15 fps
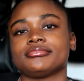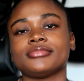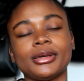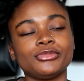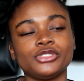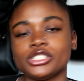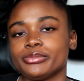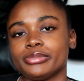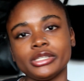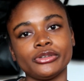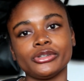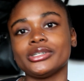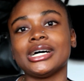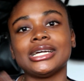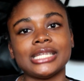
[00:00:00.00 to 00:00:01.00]
I'm just being
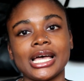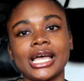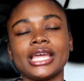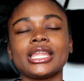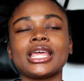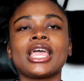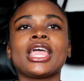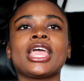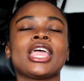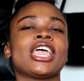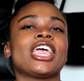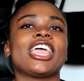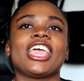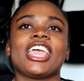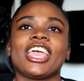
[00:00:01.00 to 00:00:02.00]
real, I died.
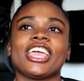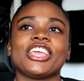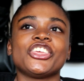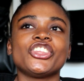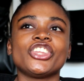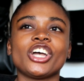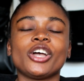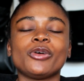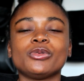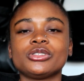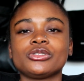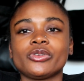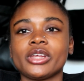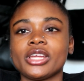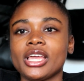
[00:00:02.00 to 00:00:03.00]
And you know, it was
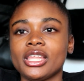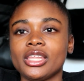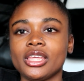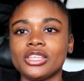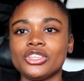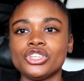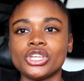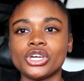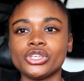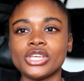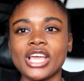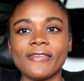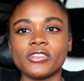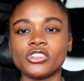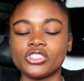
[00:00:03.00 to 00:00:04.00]
great. And then, you know,
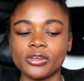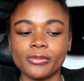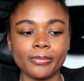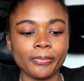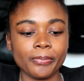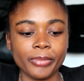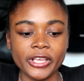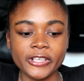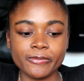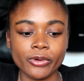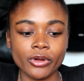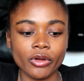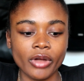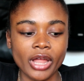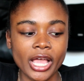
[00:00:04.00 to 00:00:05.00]
you have the gym based
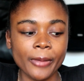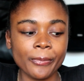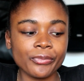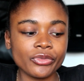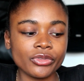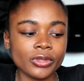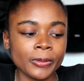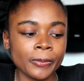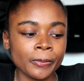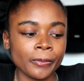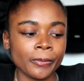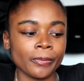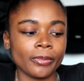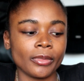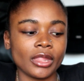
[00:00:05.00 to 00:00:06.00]
programs.
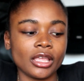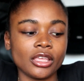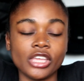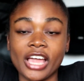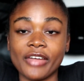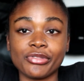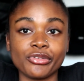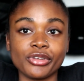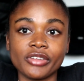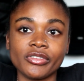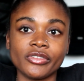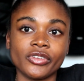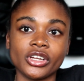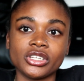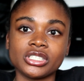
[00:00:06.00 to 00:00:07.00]
You have 3
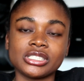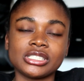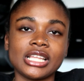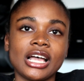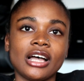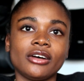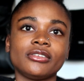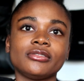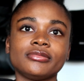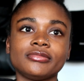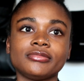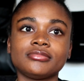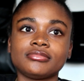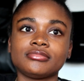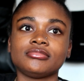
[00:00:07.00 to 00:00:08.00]
different versions now.
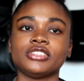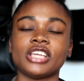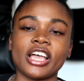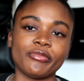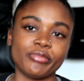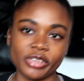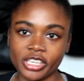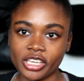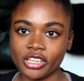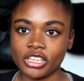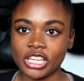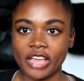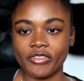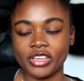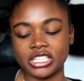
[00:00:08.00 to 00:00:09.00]
You have beginner,
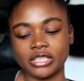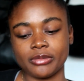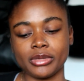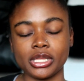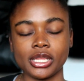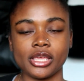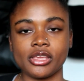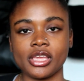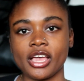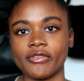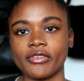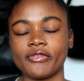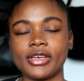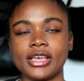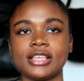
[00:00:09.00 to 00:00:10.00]
you have intermediate, you have
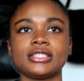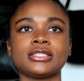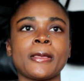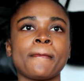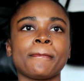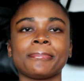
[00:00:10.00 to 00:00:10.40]
advanced.